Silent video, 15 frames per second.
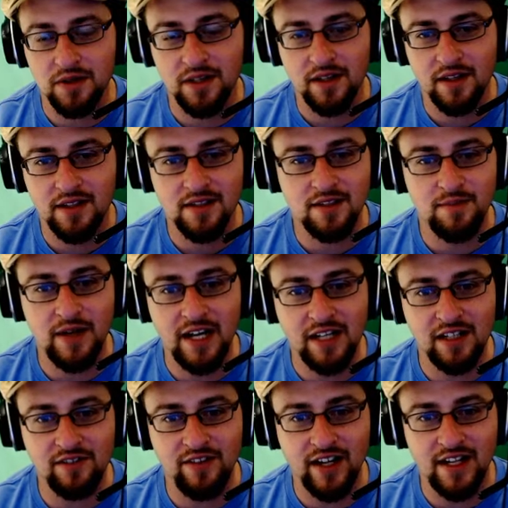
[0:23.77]
This is the
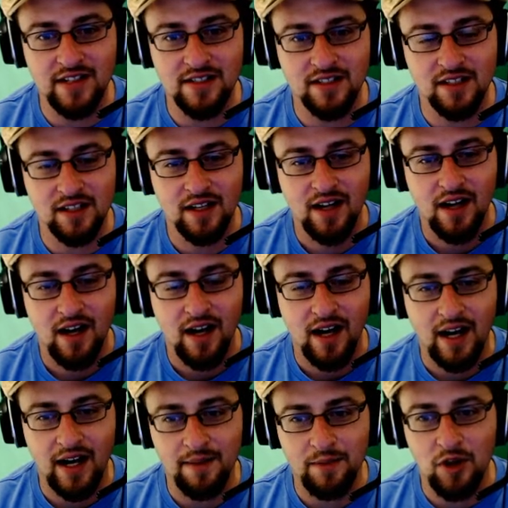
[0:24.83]
Binding of Isaac.
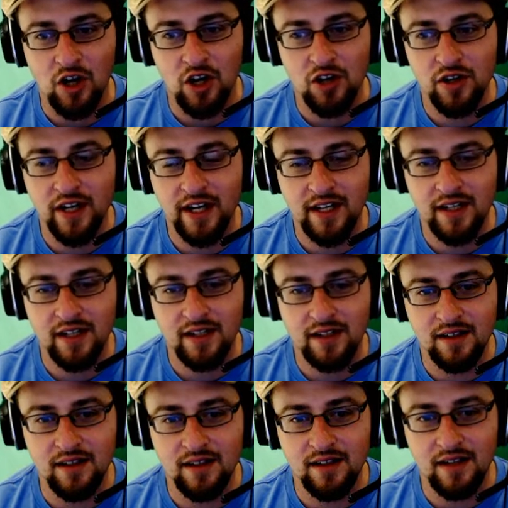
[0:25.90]
I'm
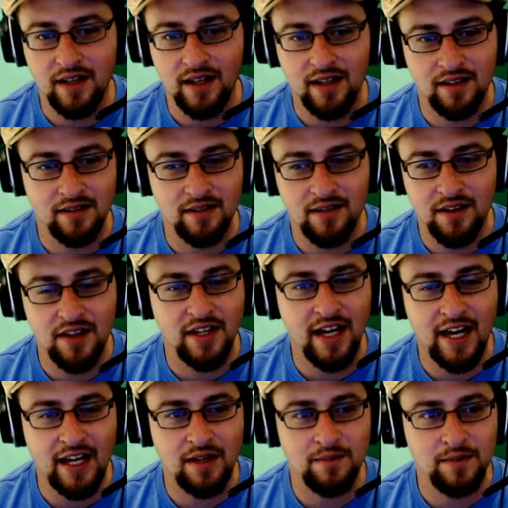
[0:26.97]
already in the
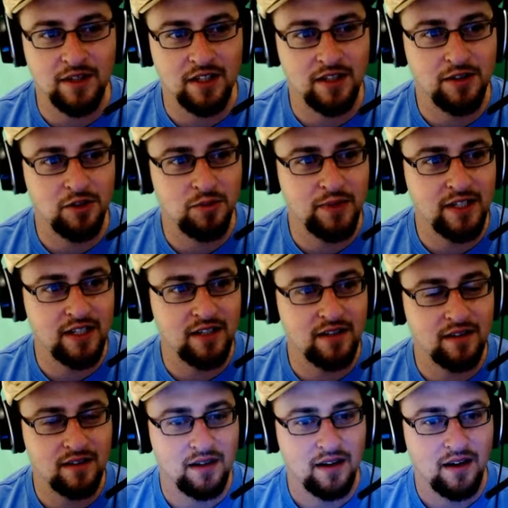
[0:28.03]
game a little bit
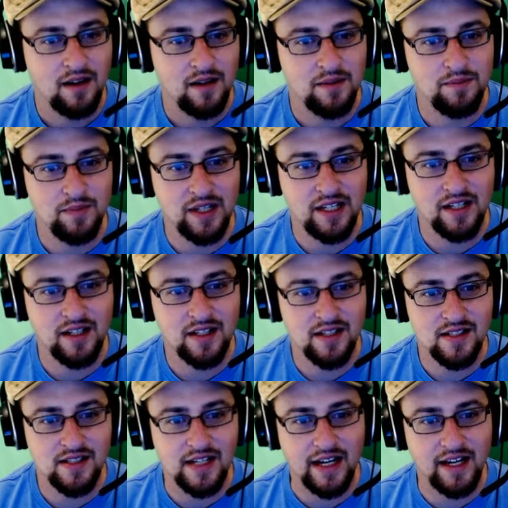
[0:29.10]

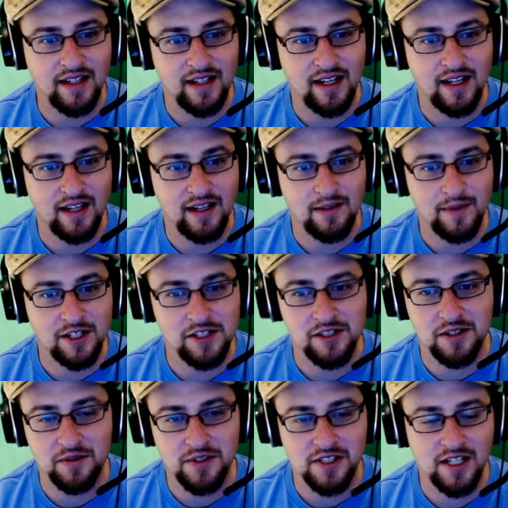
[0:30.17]
because I had to get in and make sure
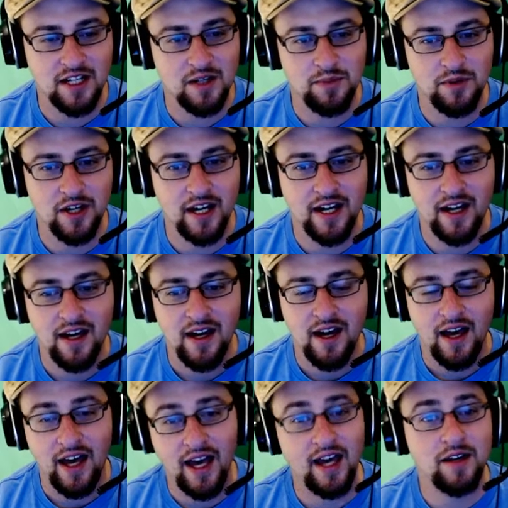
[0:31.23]
it was set up right.
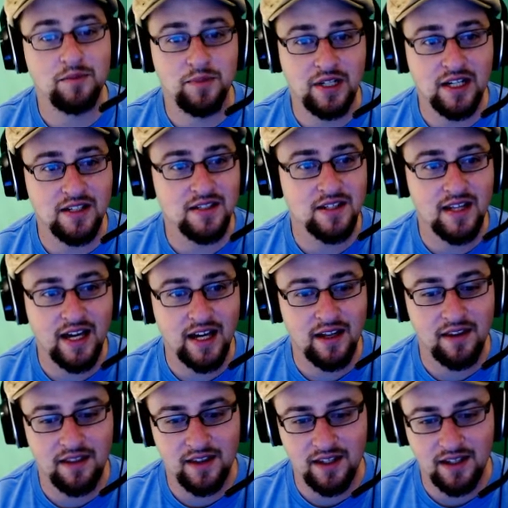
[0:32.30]
And because of
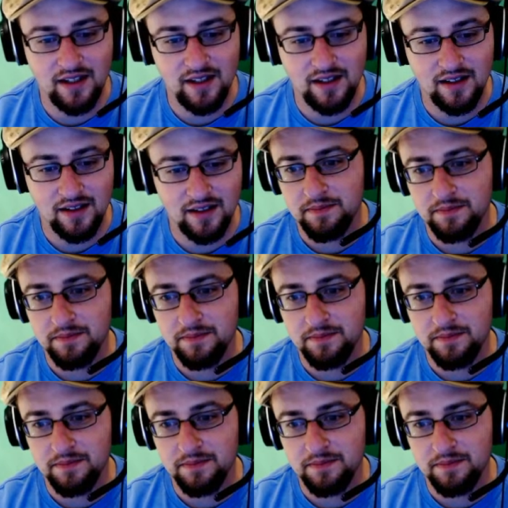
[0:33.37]
that, the